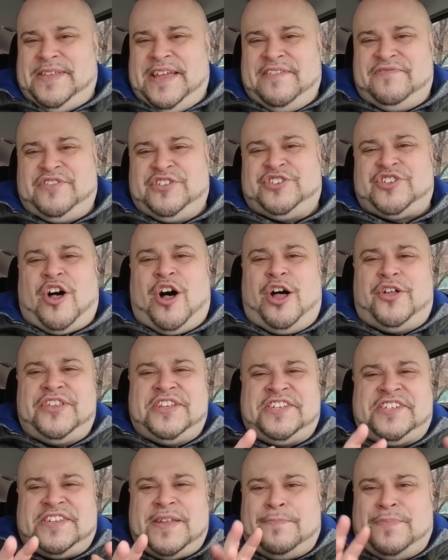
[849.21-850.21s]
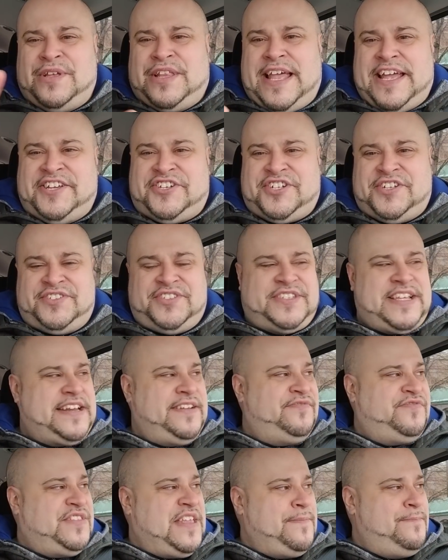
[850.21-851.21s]
They have all these stipulations that
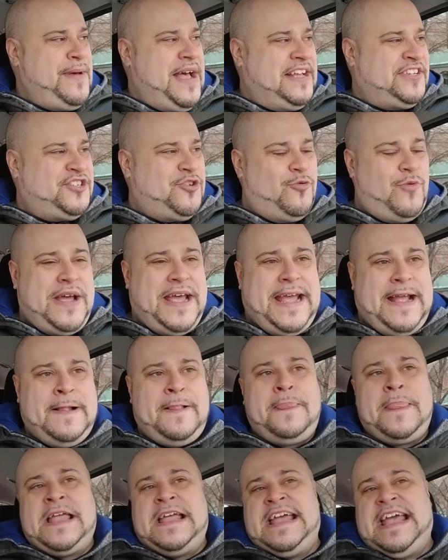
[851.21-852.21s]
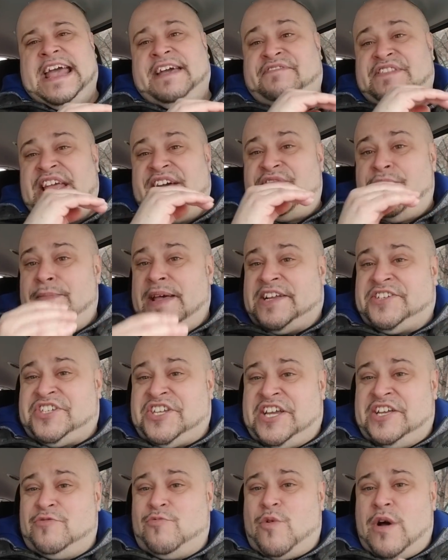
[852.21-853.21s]
if they pass away, if they have a
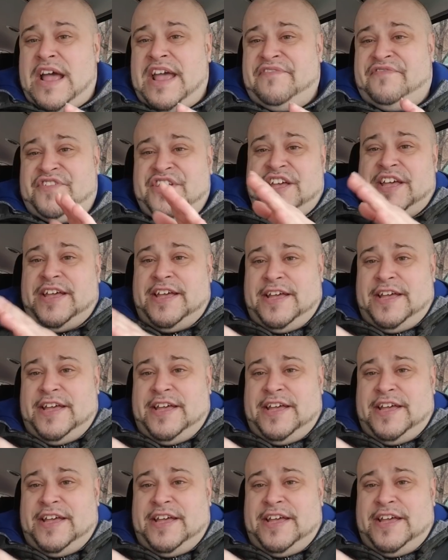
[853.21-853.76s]
Mexican wife,